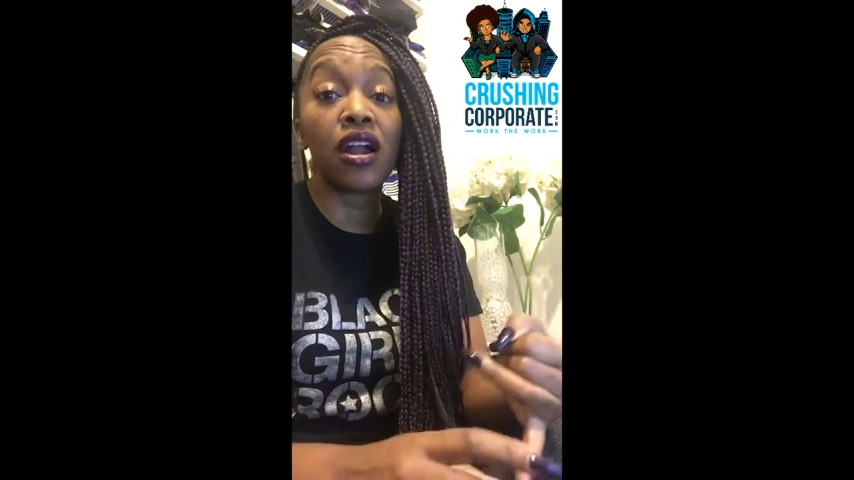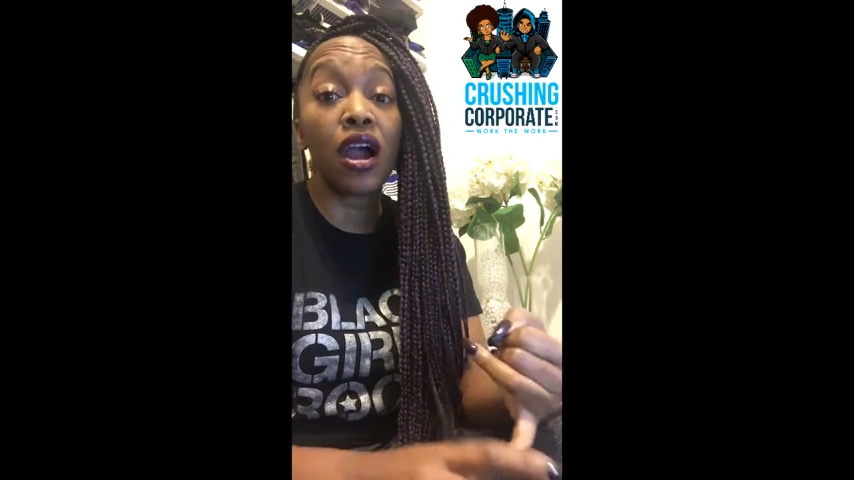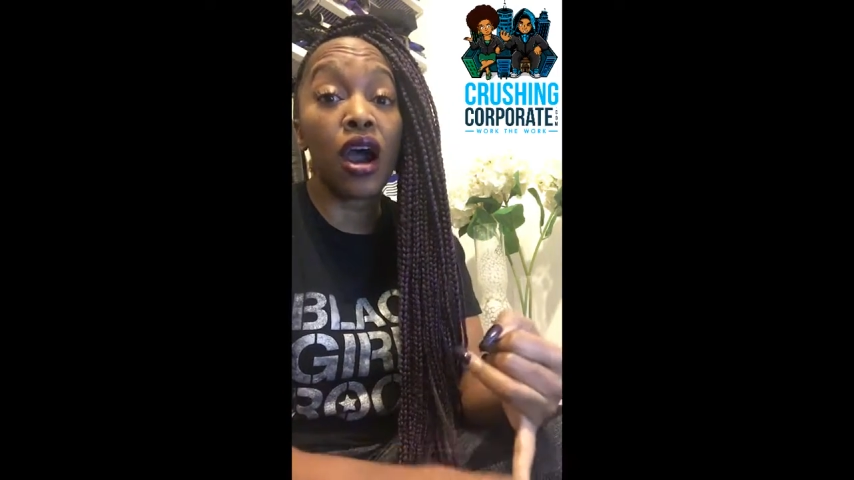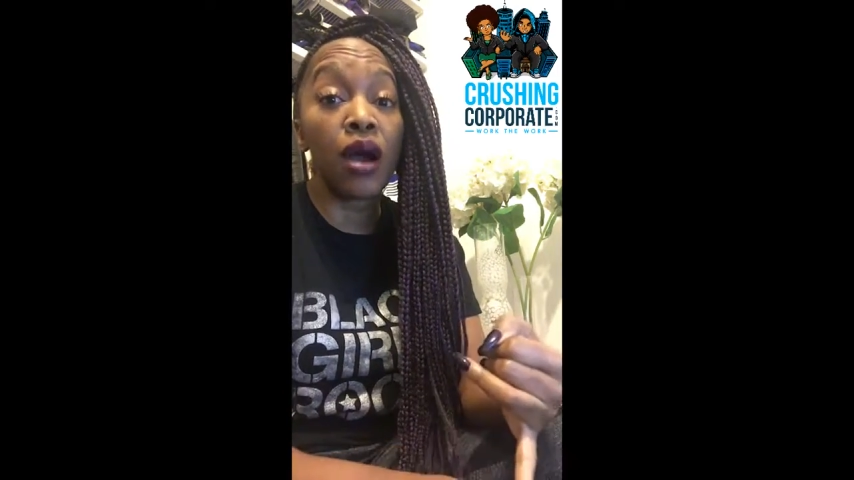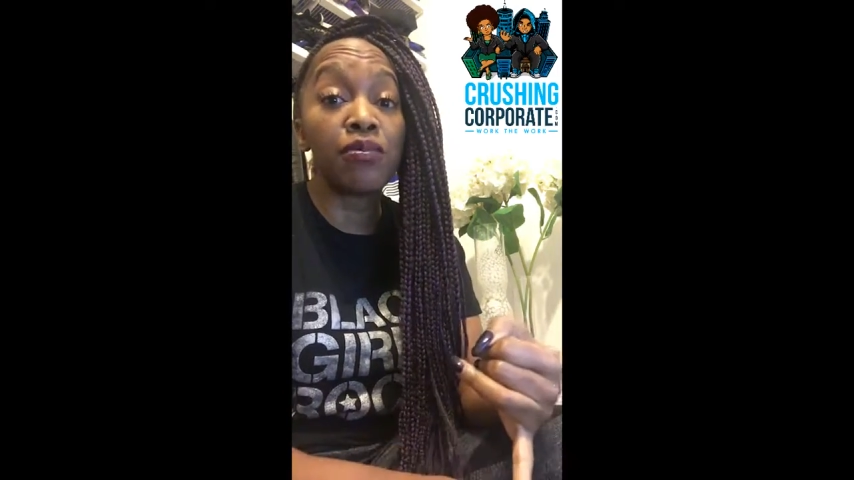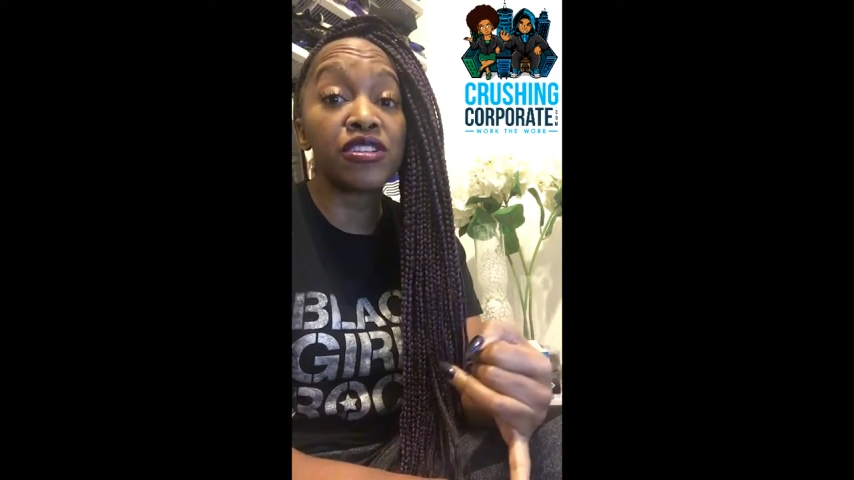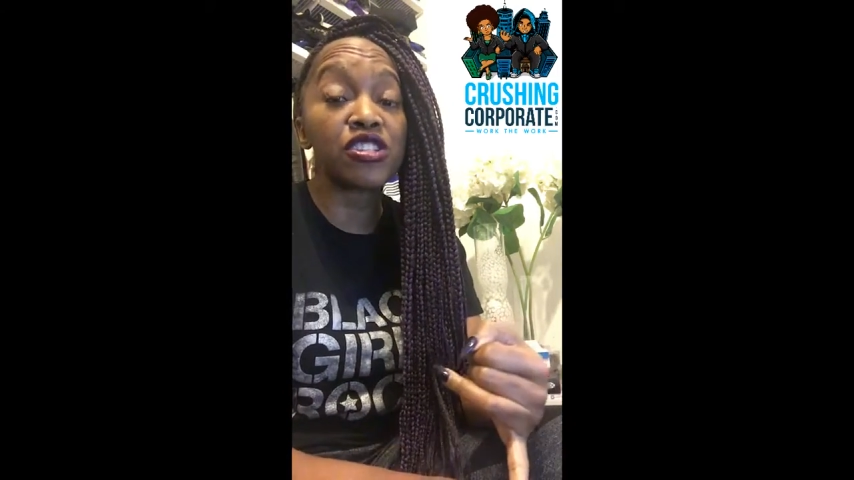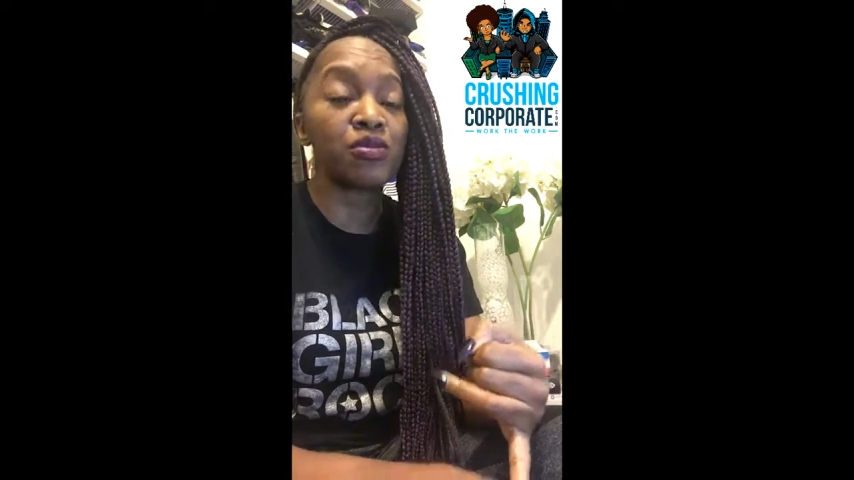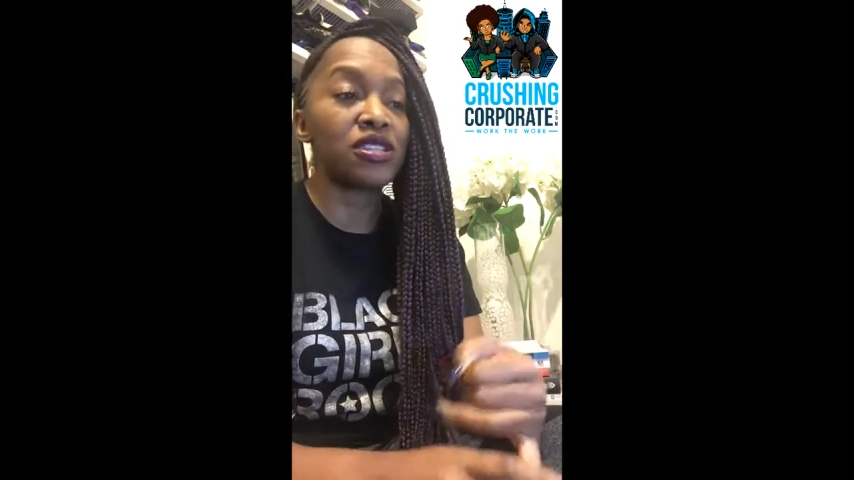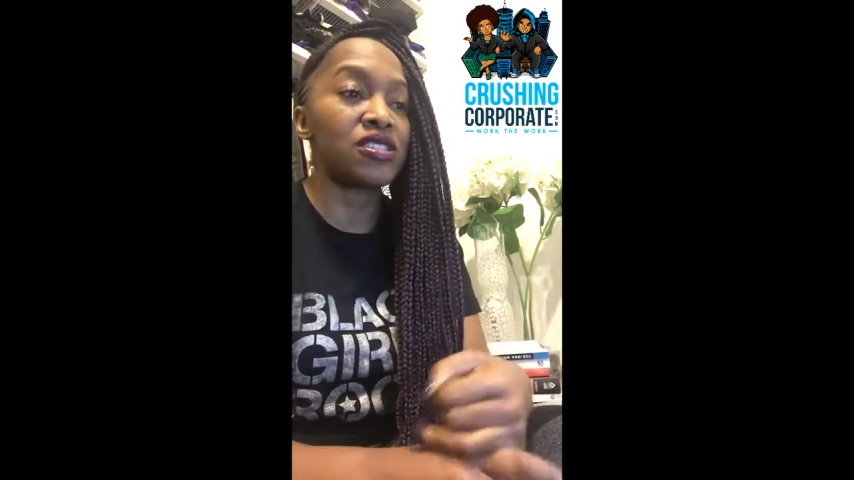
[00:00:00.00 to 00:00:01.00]

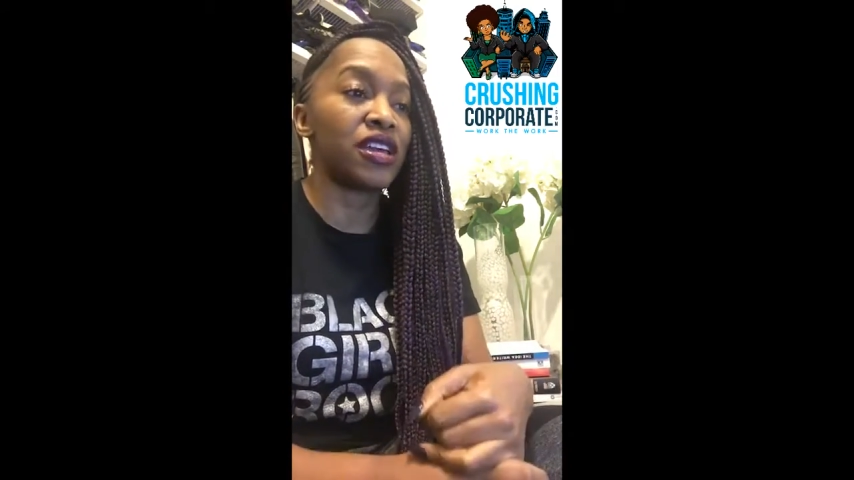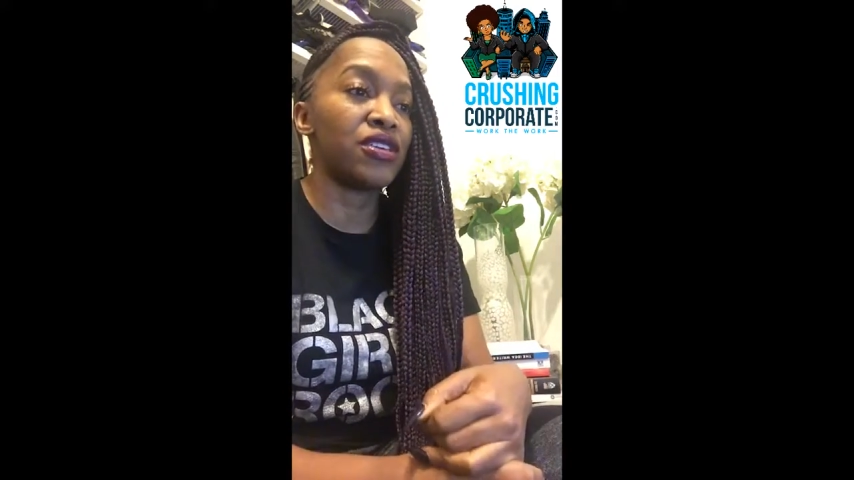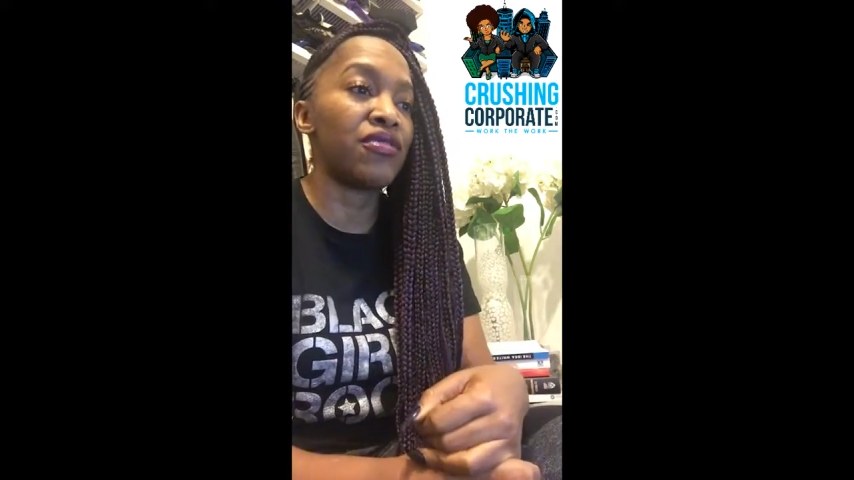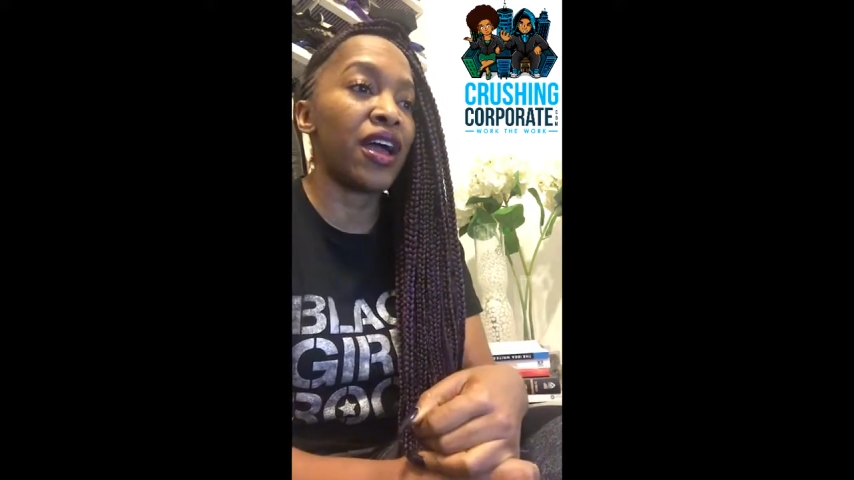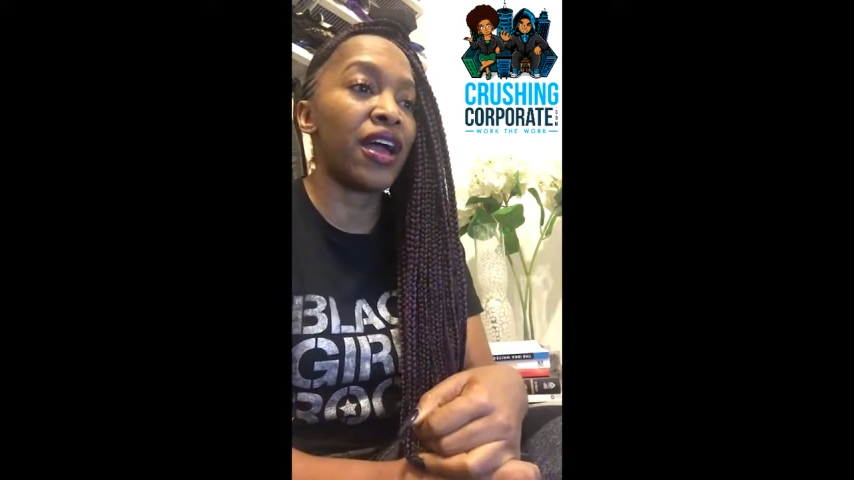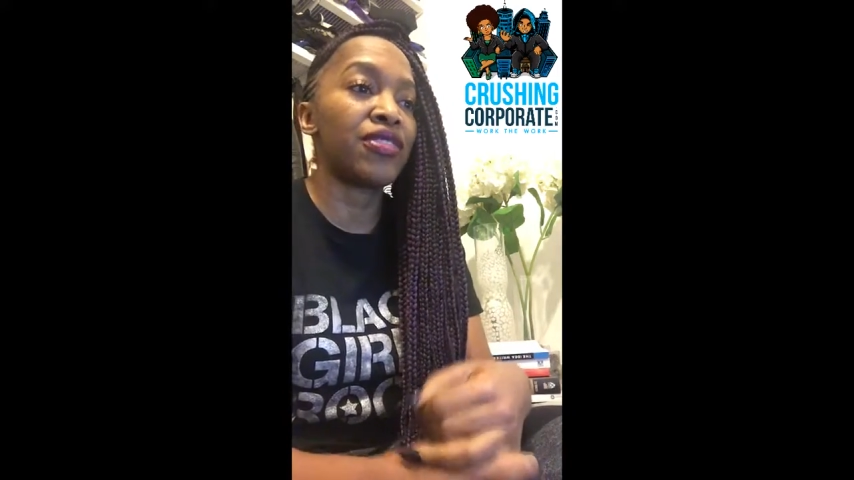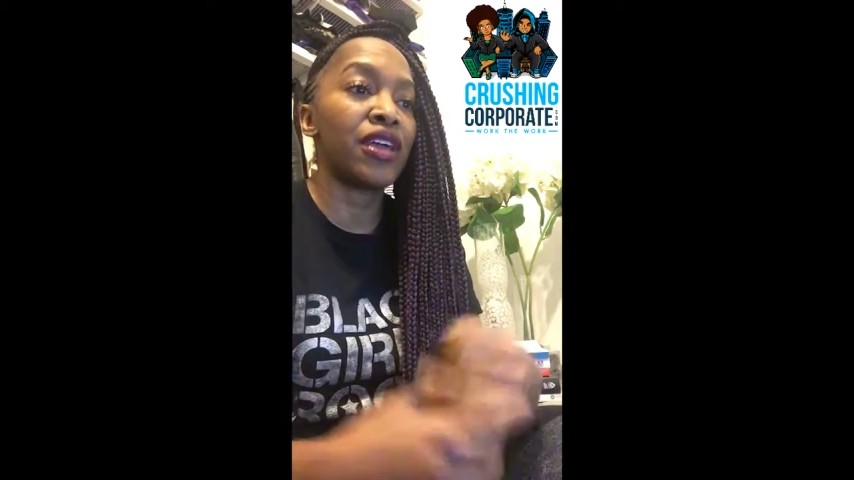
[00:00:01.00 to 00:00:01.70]
accomplishments that you've had